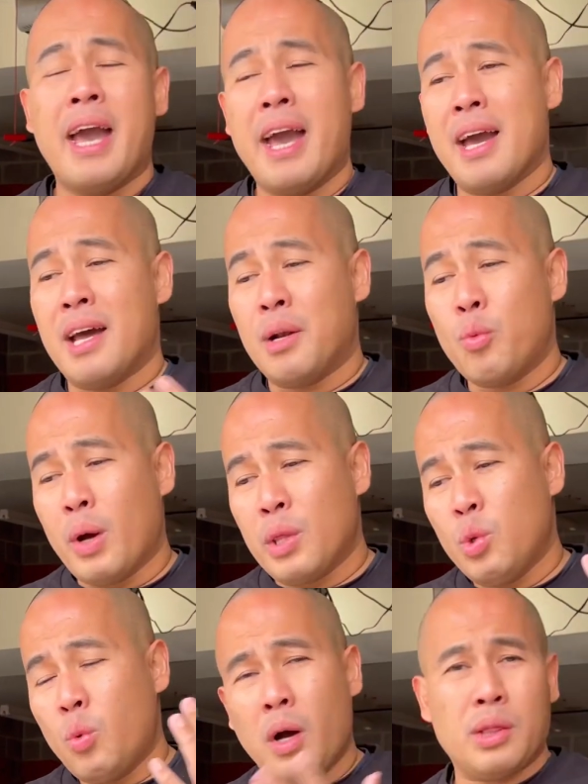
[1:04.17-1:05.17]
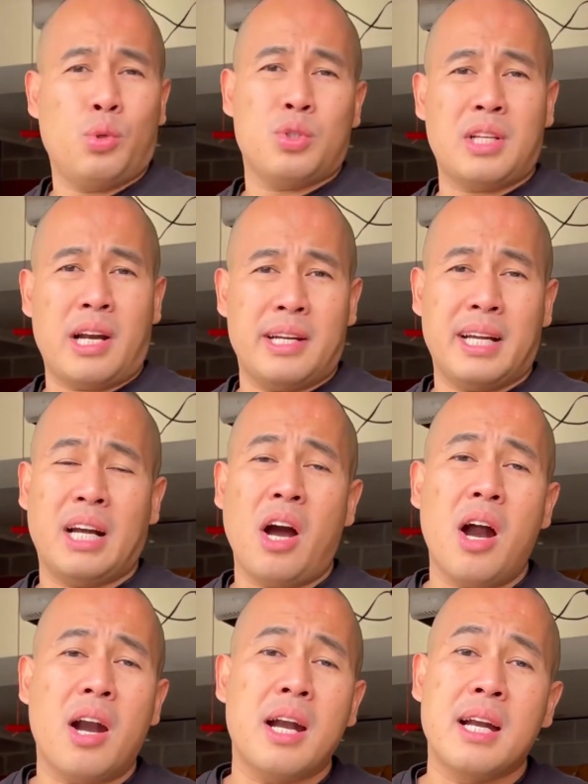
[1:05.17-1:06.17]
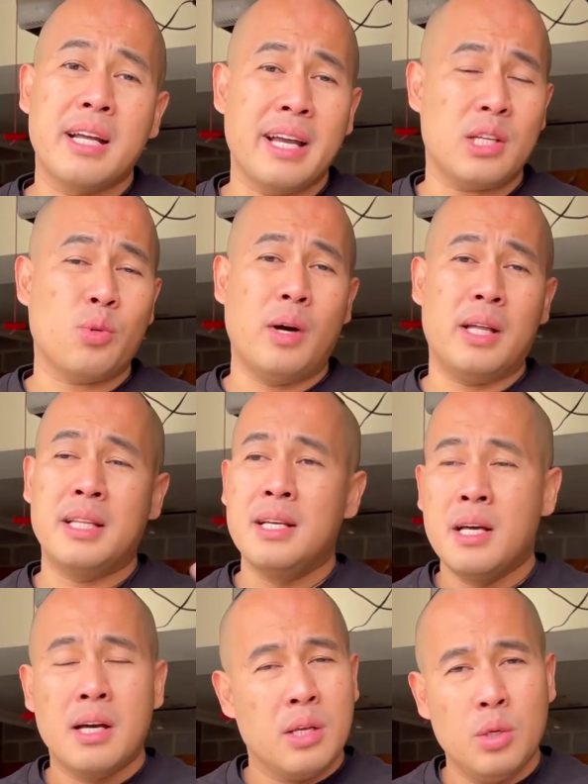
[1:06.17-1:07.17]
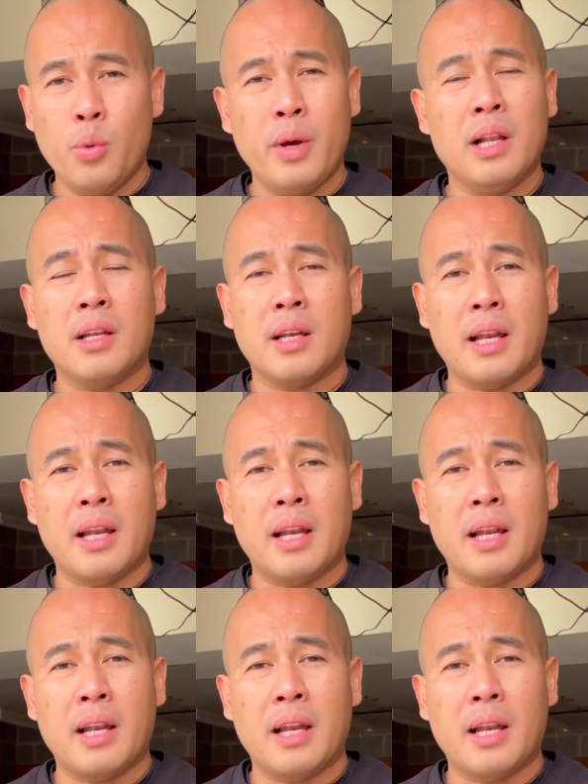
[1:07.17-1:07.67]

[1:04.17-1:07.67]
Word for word: and when you want to start the car guess what you will